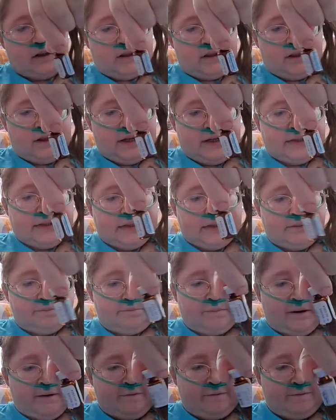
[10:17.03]
This is
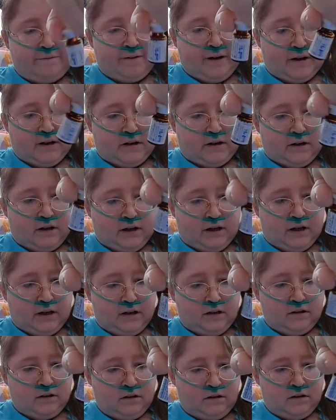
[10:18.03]
my
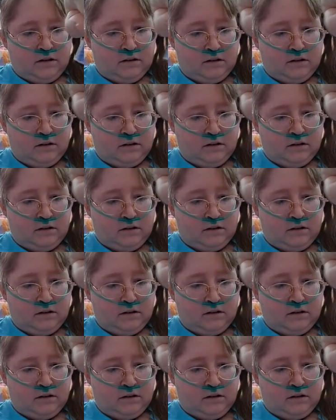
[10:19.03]
Phenergan.